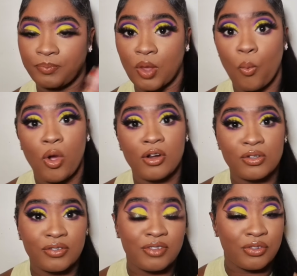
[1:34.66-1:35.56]
One out
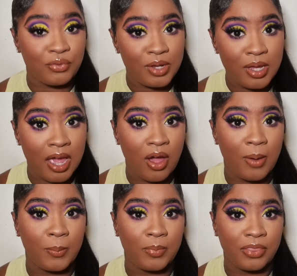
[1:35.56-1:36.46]
of the 3
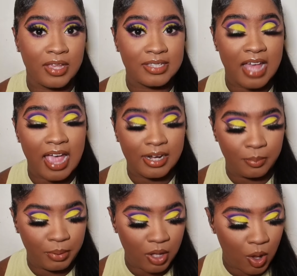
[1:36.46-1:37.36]
things that I did
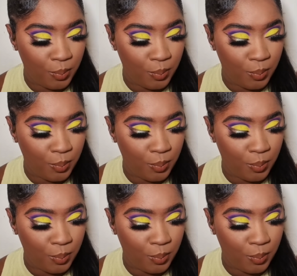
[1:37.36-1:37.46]
pick up